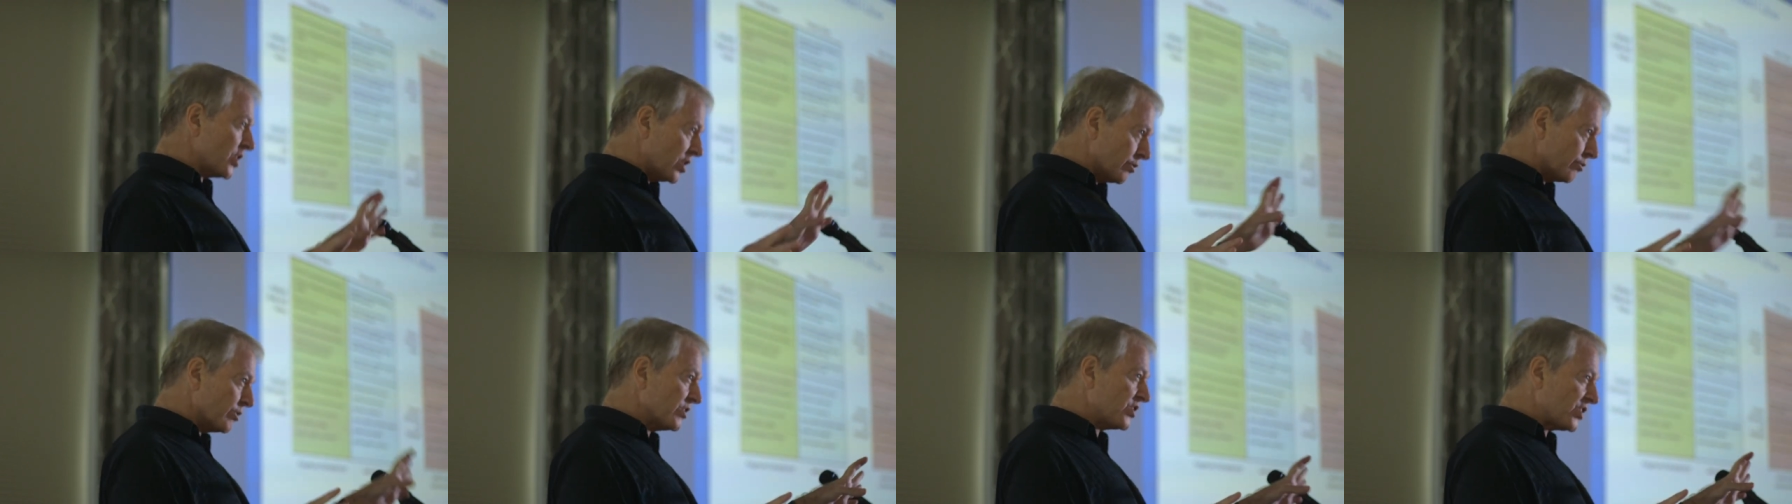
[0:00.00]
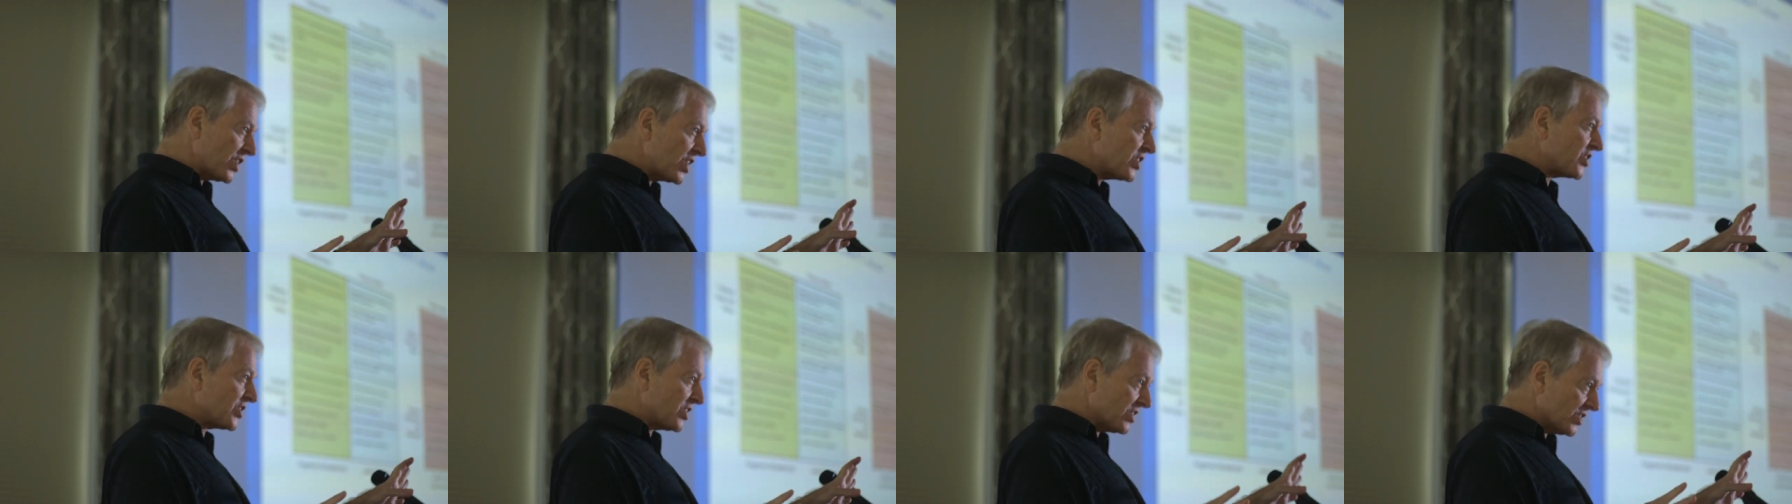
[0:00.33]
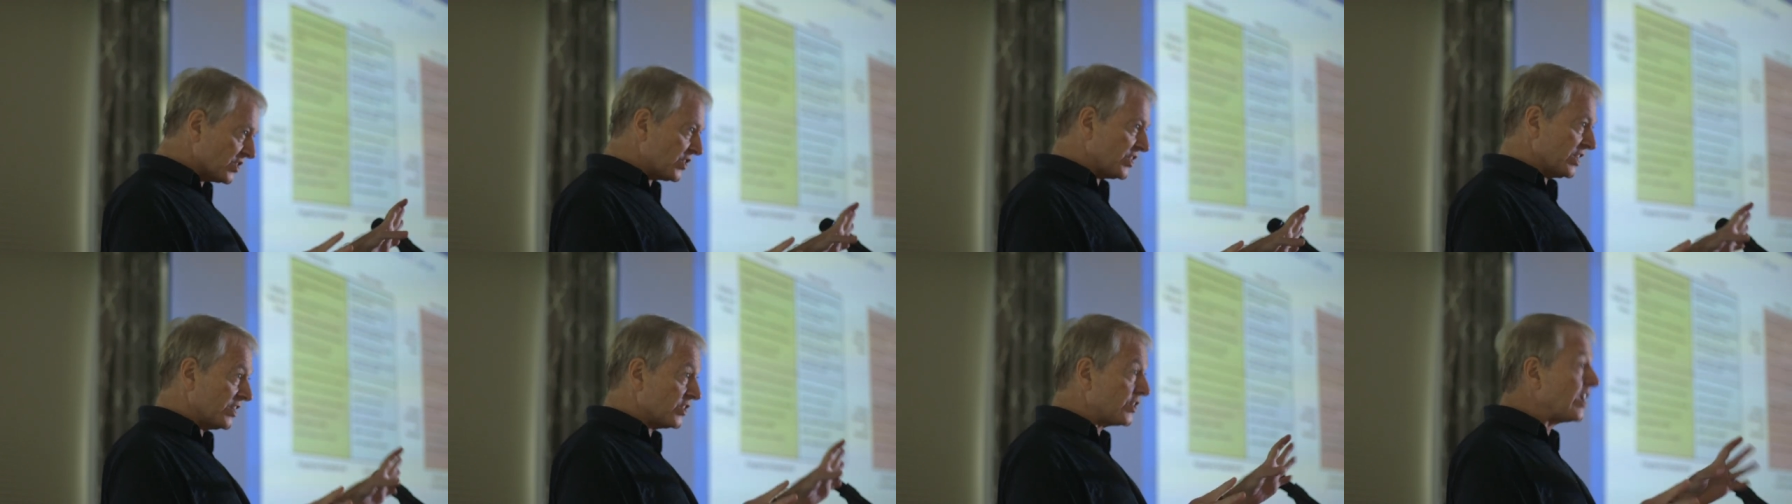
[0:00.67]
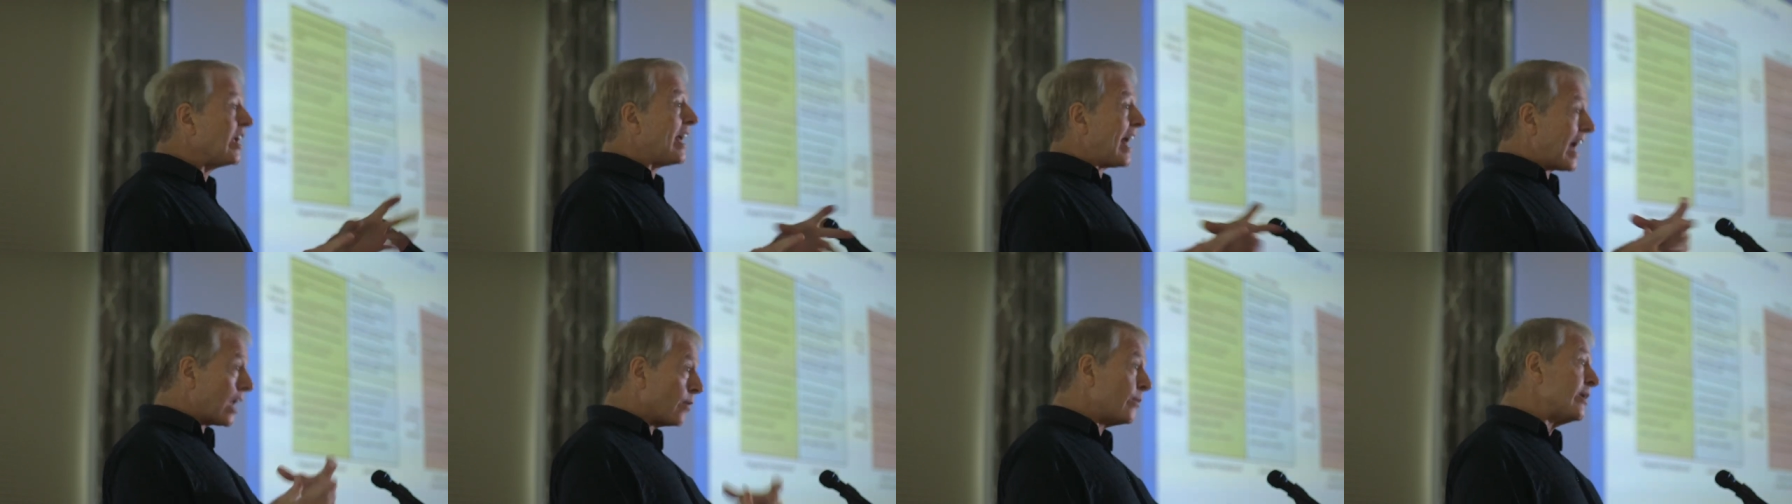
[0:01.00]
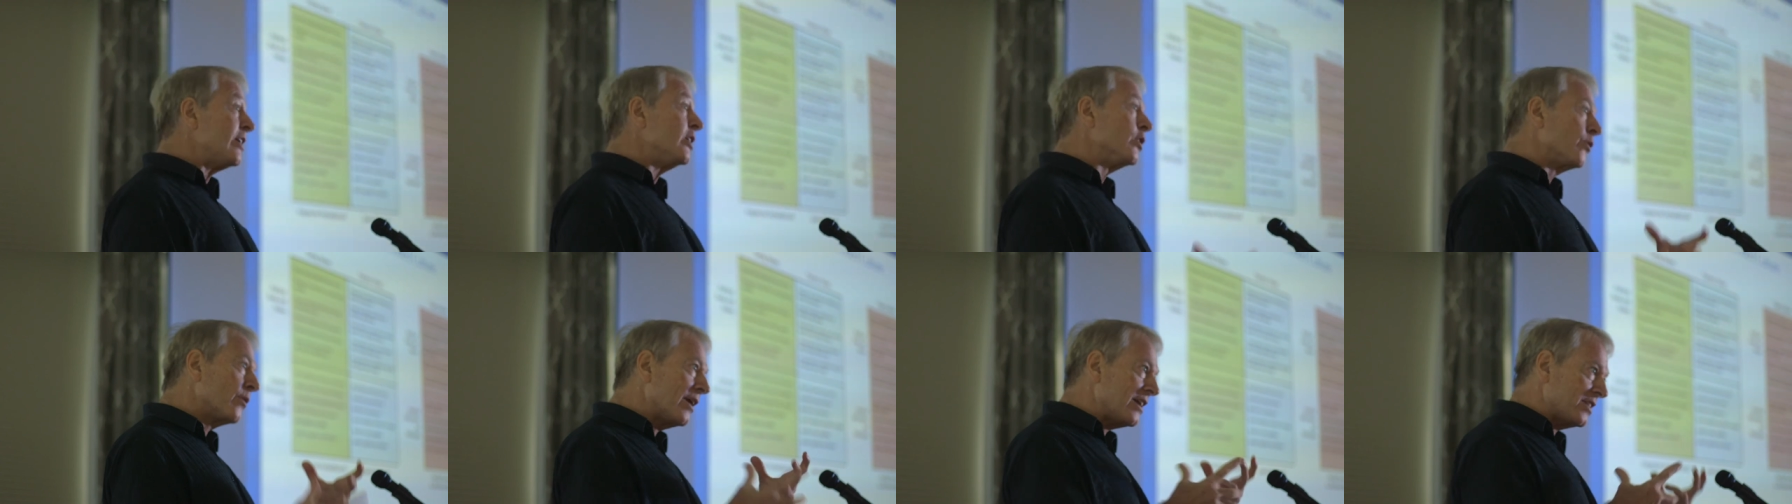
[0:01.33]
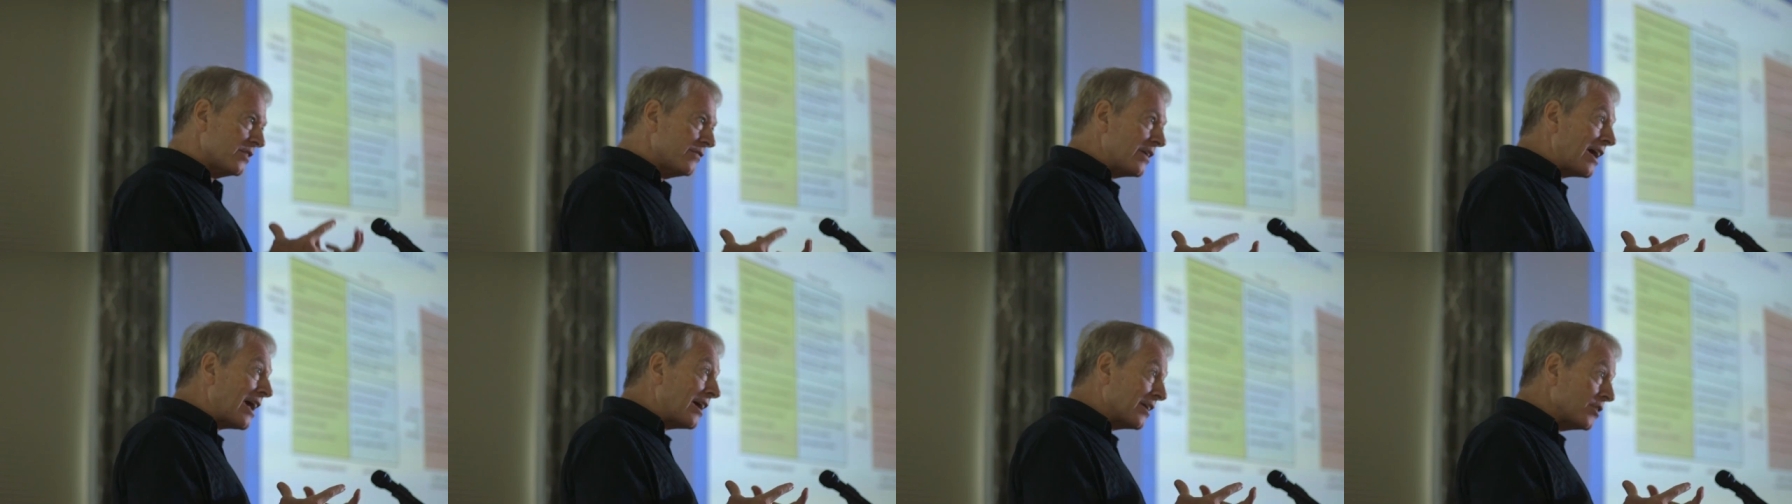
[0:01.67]
and the resistance is how do we integrate
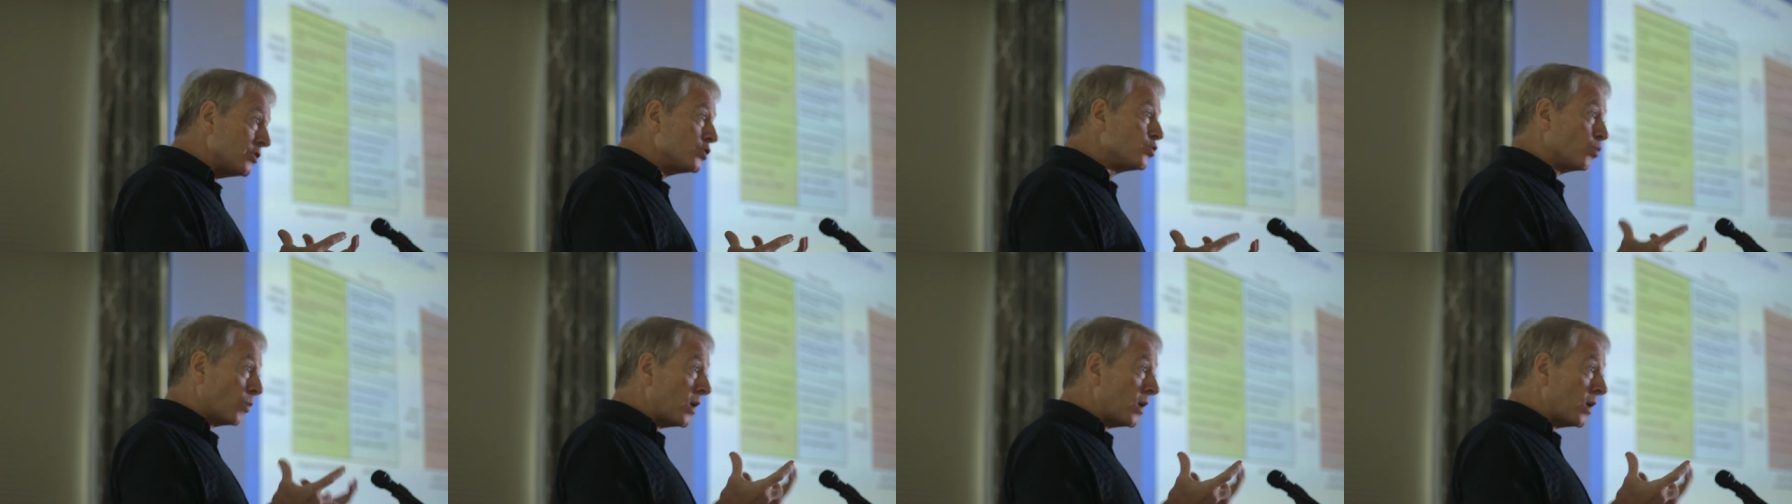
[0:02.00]
the values?